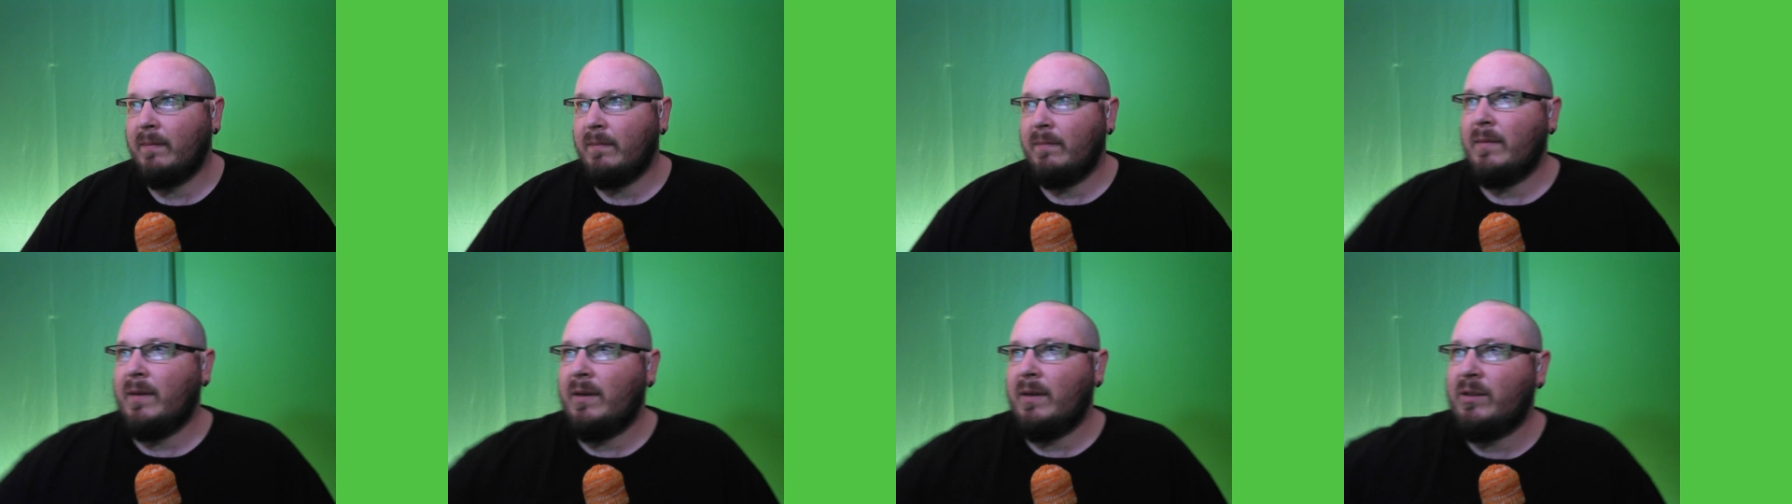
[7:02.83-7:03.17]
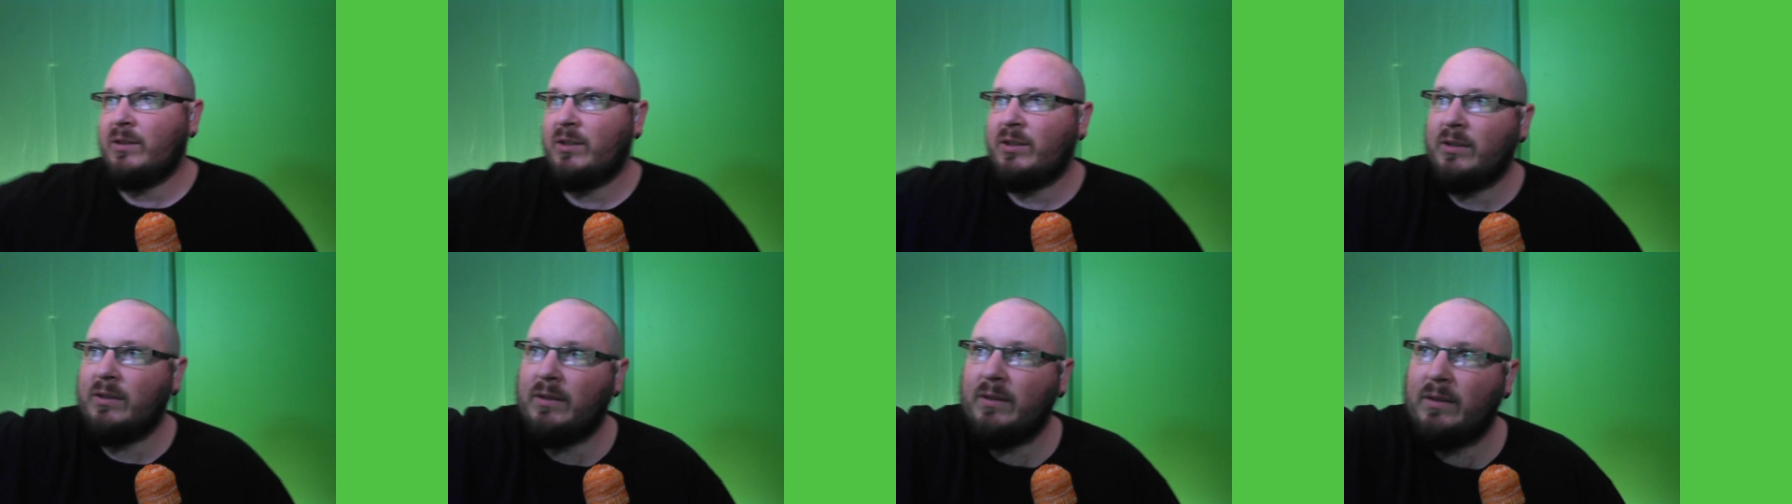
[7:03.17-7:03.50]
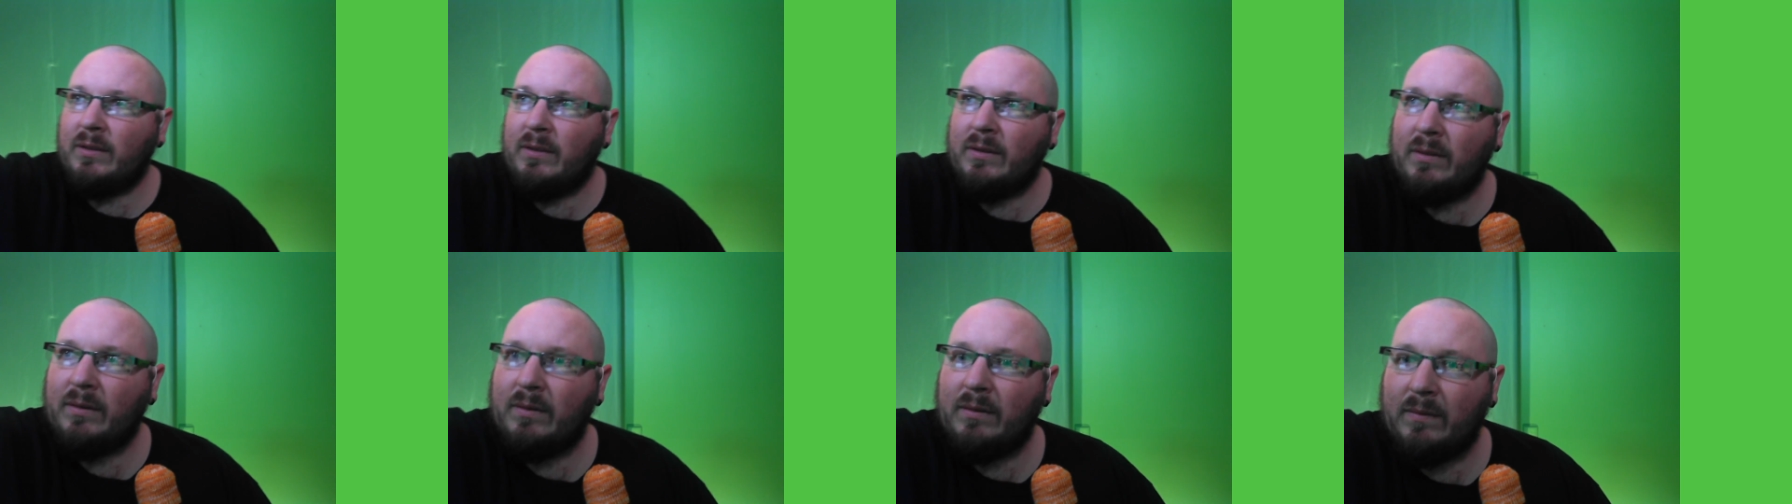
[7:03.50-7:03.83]
Not
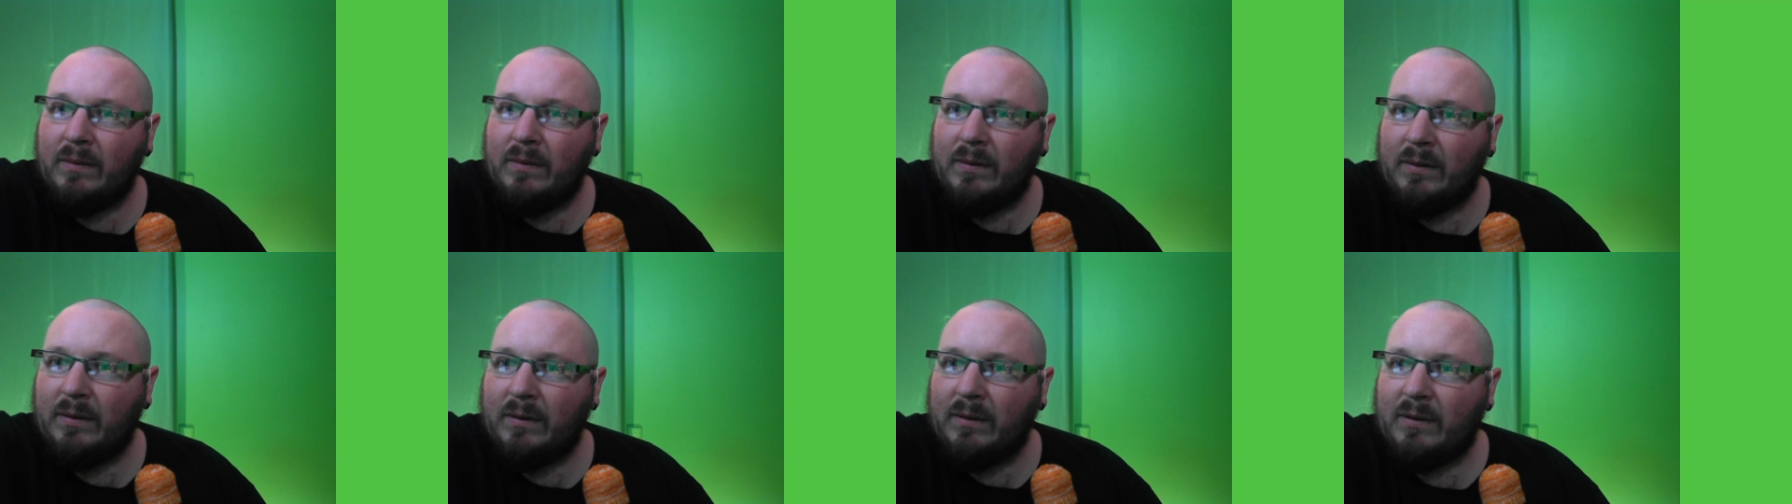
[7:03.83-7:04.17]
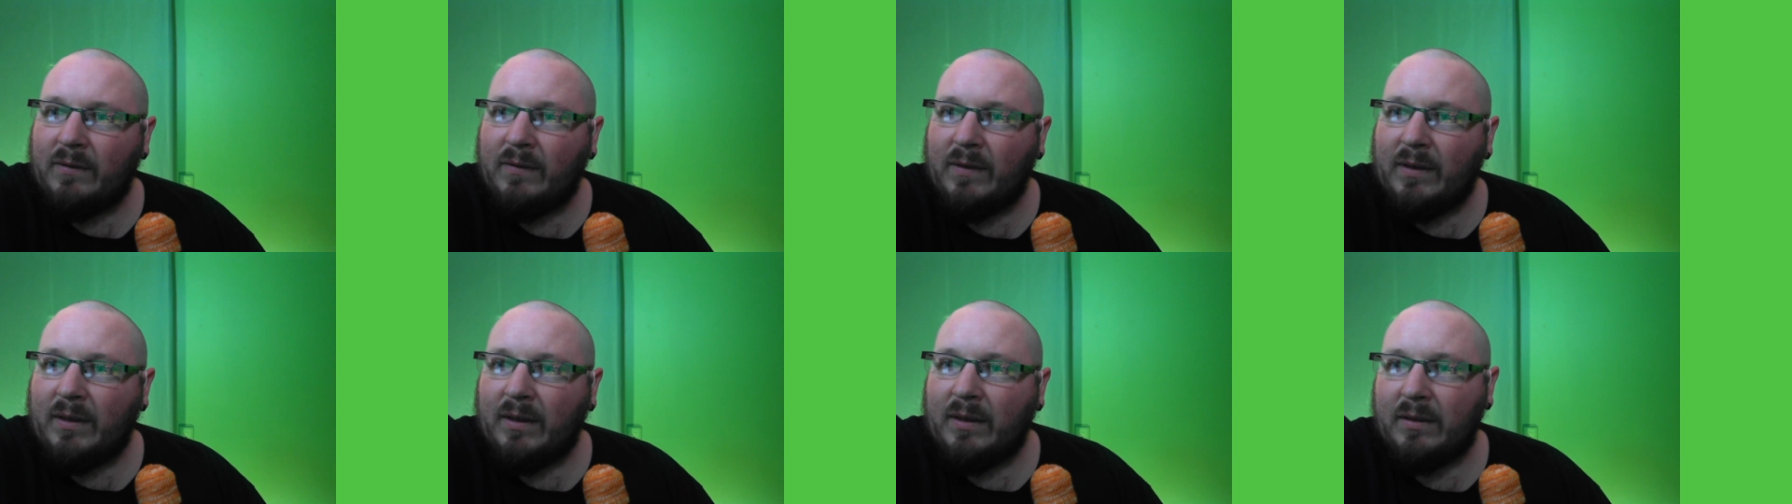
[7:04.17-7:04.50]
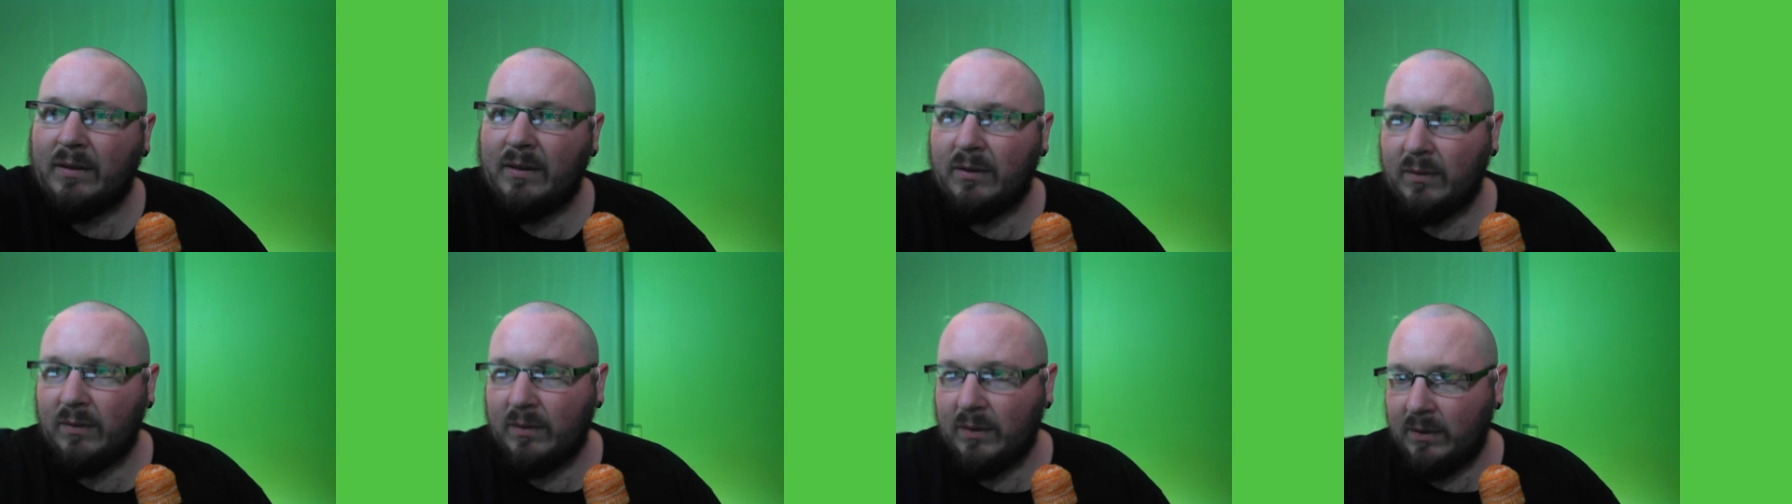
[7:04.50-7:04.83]
sure. Let's see if I can get
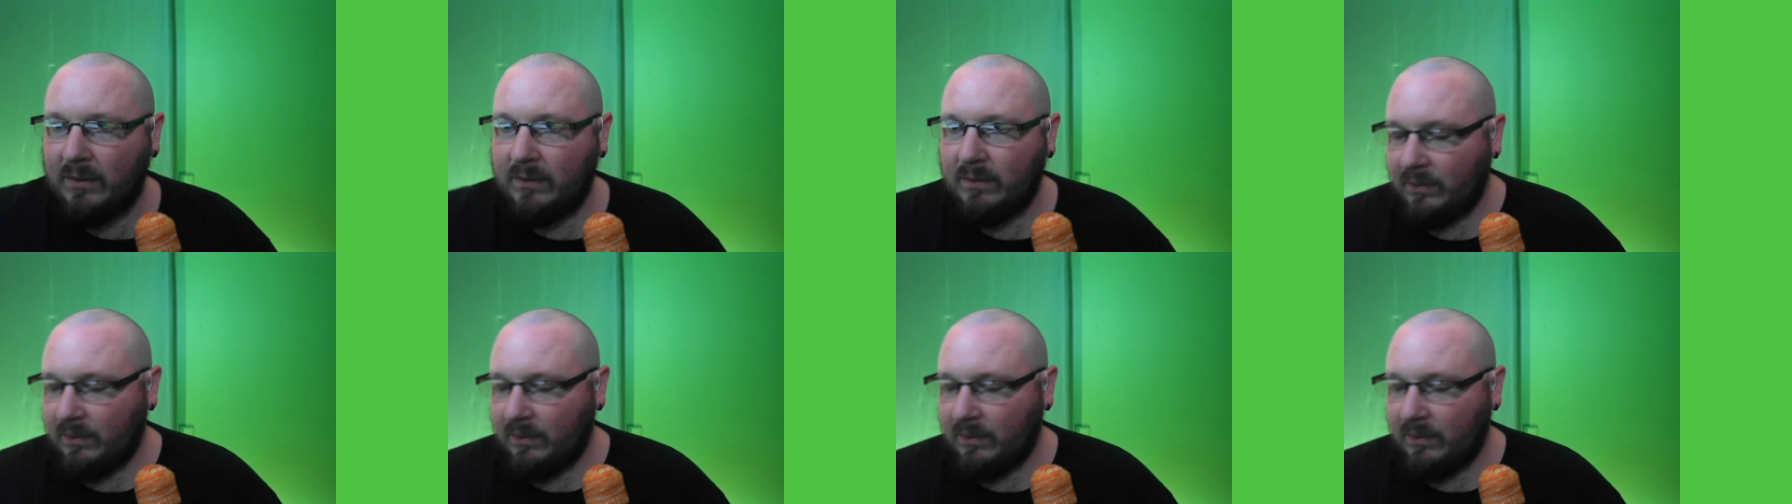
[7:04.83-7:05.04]
this one.